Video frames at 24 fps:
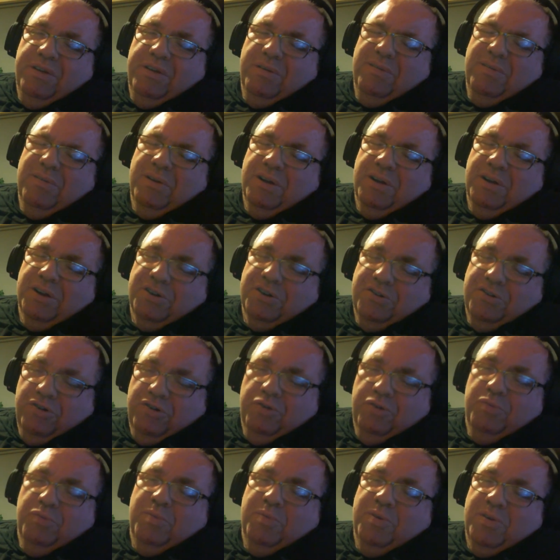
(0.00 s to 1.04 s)

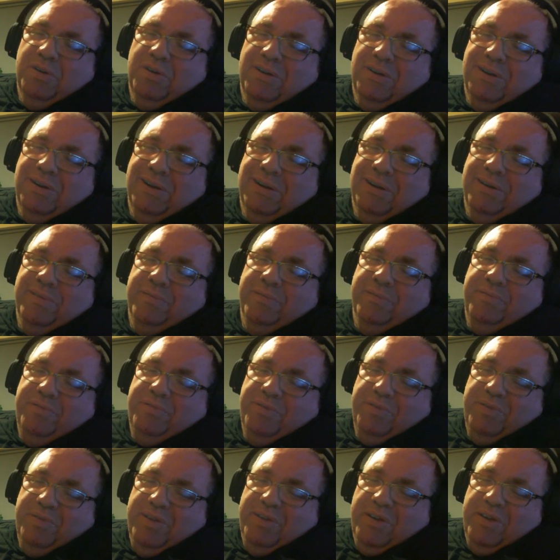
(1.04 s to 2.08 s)
October of
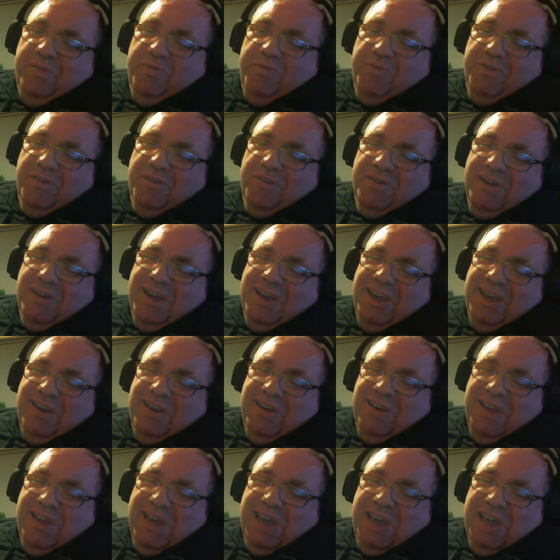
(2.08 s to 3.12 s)

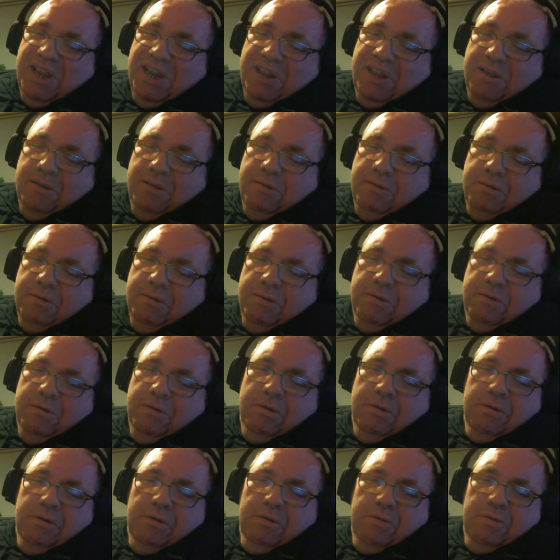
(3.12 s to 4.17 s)
2018.
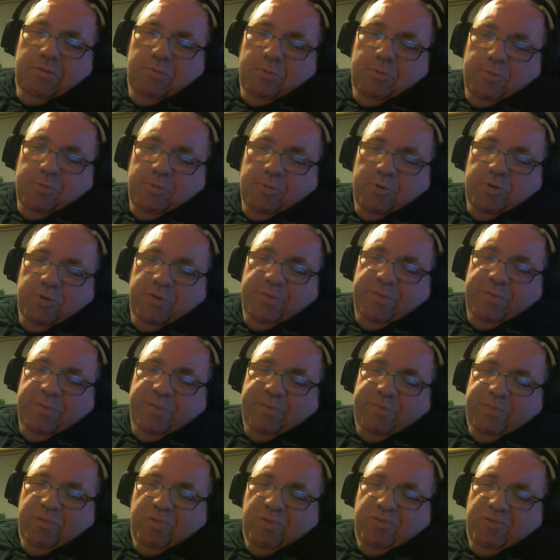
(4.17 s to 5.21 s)
One of the
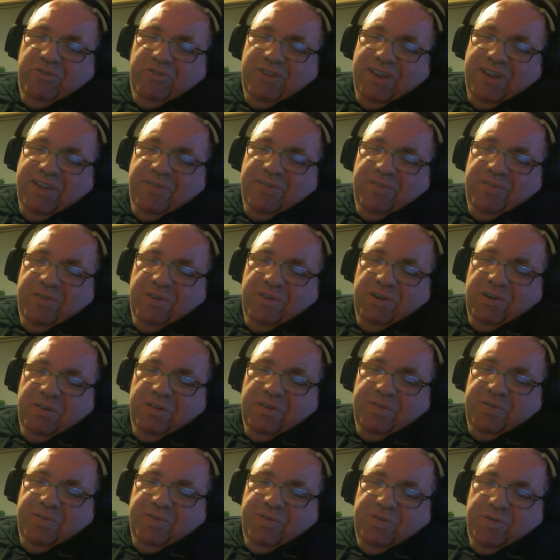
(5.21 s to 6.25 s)
first things I
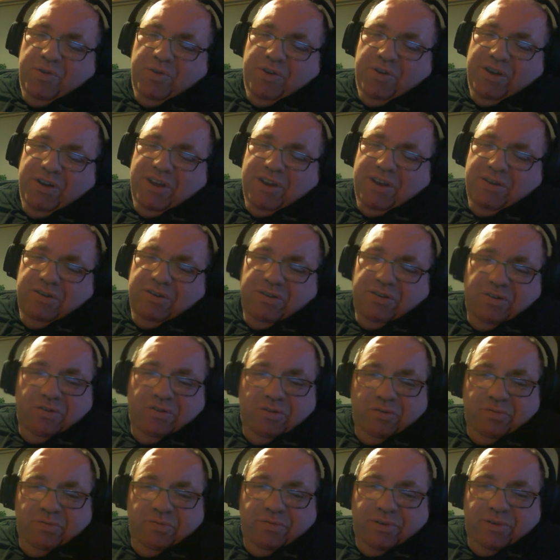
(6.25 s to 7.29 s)
got stuck into
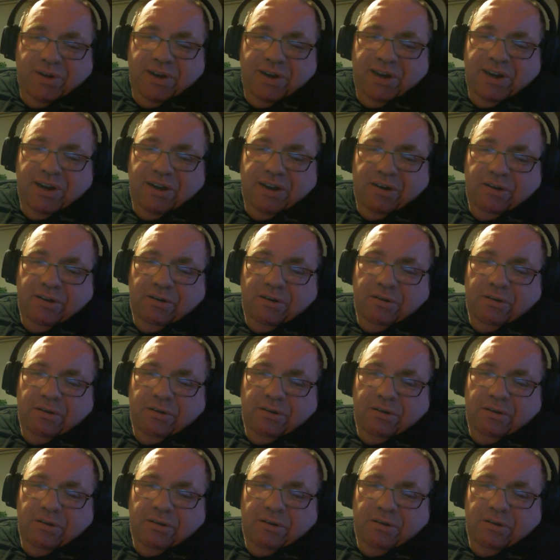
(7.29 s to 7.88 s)
over there